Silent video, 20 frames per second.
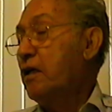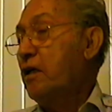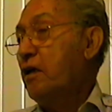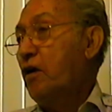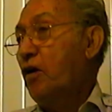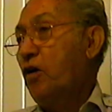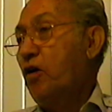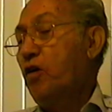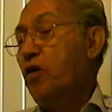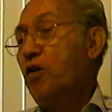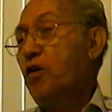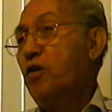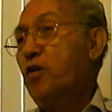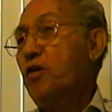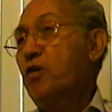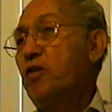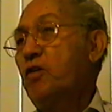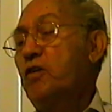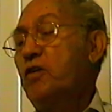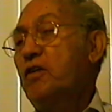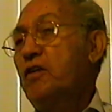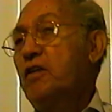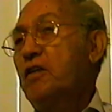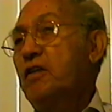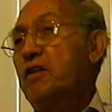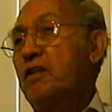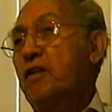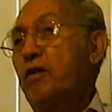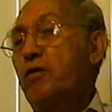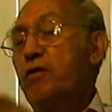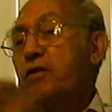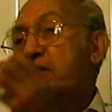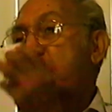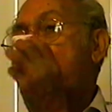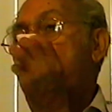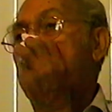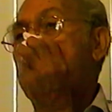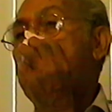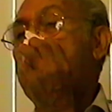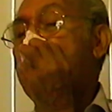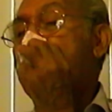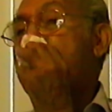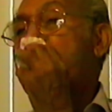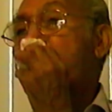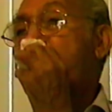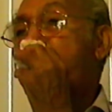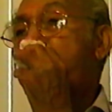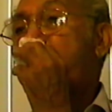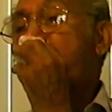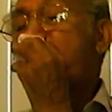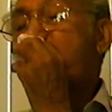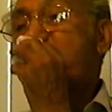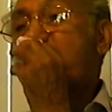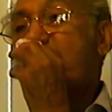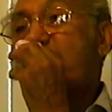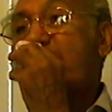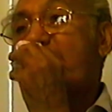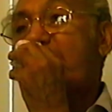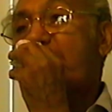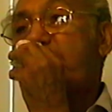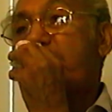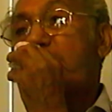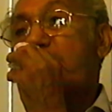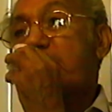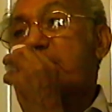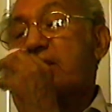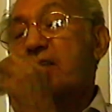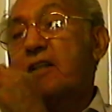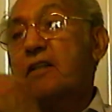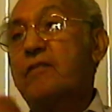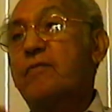Oh, it was a nice, the first car was a